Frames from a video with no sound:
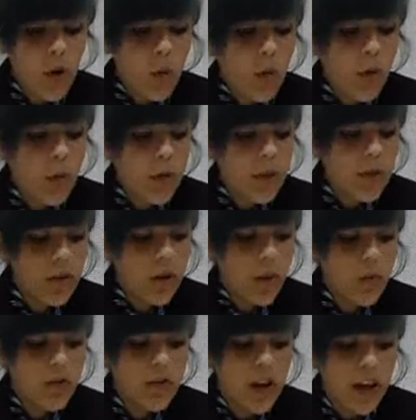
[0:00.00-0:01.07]
Well, with the
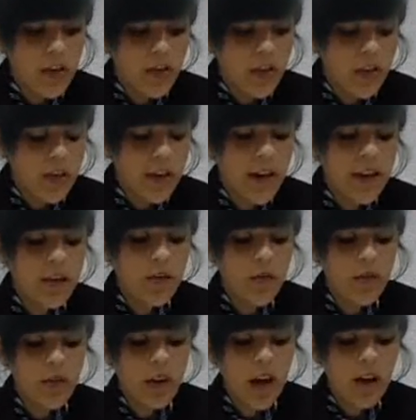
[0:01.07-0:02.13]
number of casualties
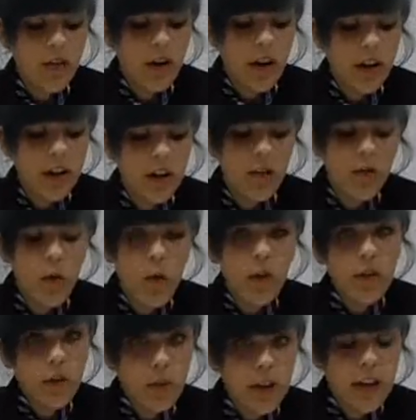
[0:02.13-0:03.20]
skyrocketing, of
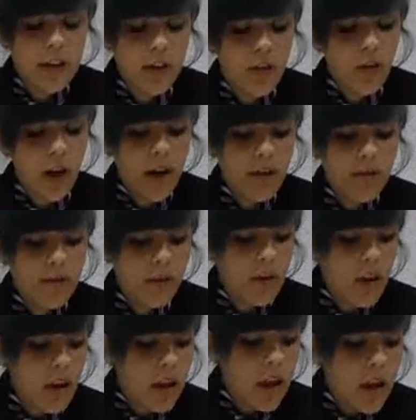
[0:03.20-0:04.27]
course we need to draft.
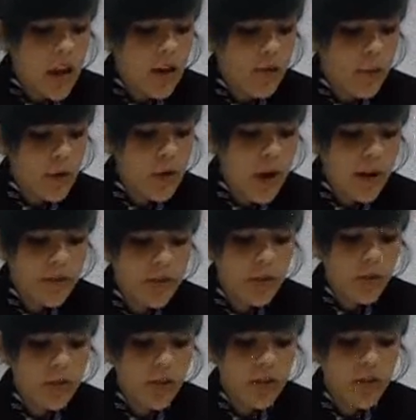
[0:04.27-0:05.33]
If we don't have
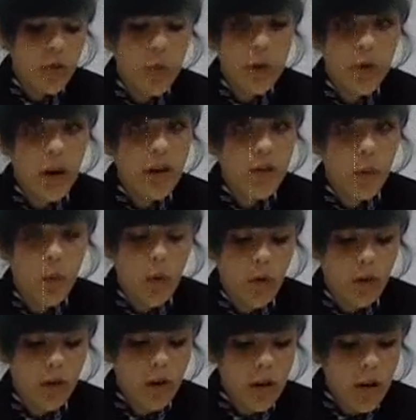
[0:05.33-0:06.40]
soldiers, we don't have a
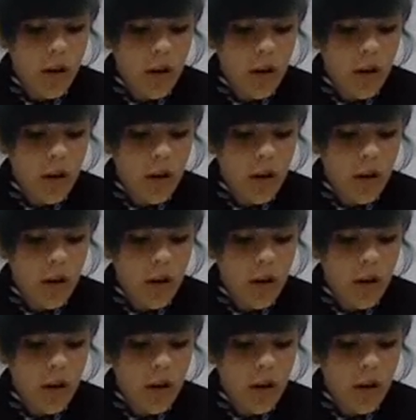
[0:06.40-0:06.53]
war.